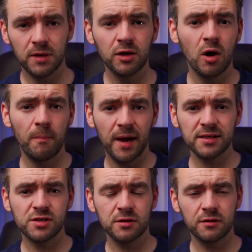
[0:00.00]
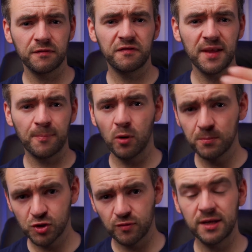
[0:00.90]
And gone back to the flip
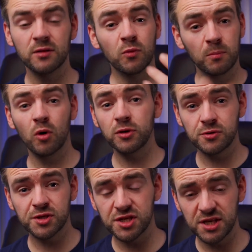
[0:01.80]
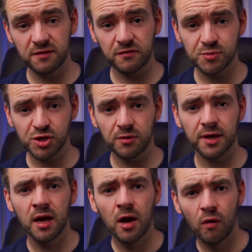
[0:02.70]
up screen that we're more used to seeing from
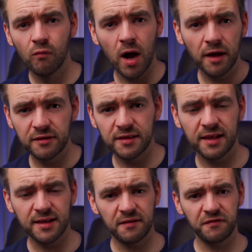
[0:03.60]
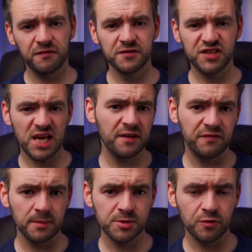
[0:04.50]
Sony rather than that side
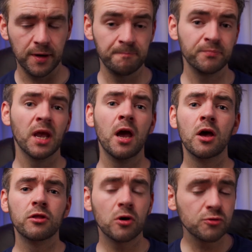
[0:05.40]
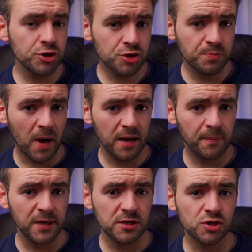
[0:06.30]
flip screen. Those are just my
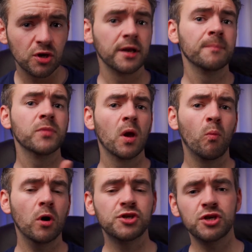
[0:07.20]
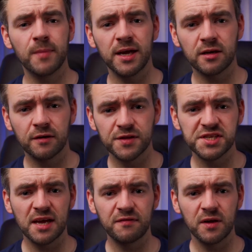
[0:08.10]
opinions on it. What do you make of the
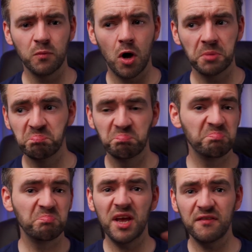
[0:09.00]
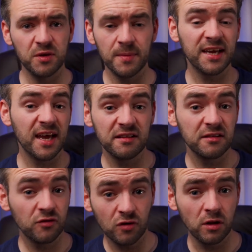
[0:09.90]
ZV-1, if you make
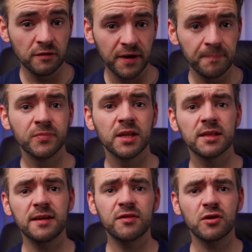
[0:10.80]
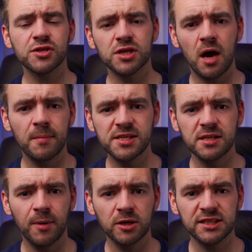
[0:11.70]
anything at all of it? Leave your thoughts and comments
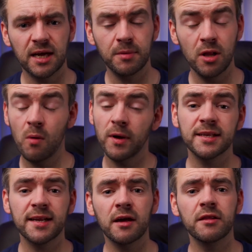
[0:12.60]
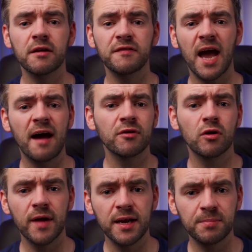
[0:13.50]
in the box down below while you're down there. If you haven't
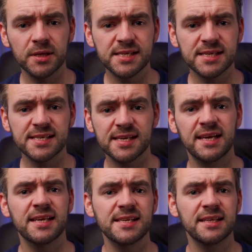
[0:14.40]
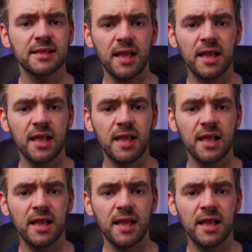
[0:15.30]
already, please consider hitting the